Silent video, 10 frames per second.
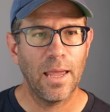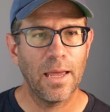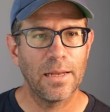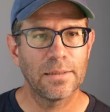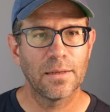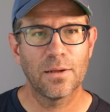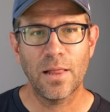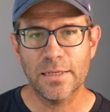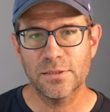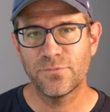and
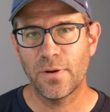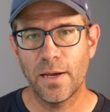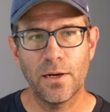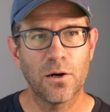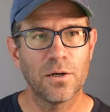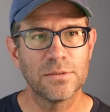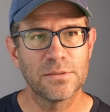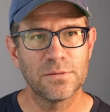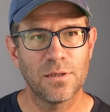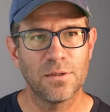classify our, un
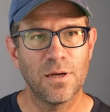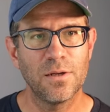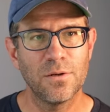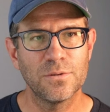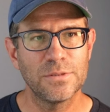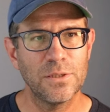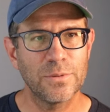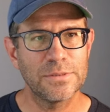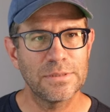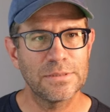our unknown
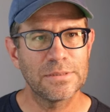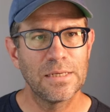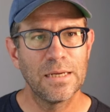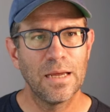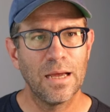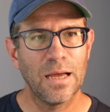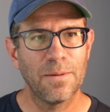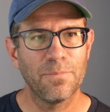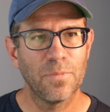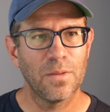sequences
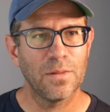um,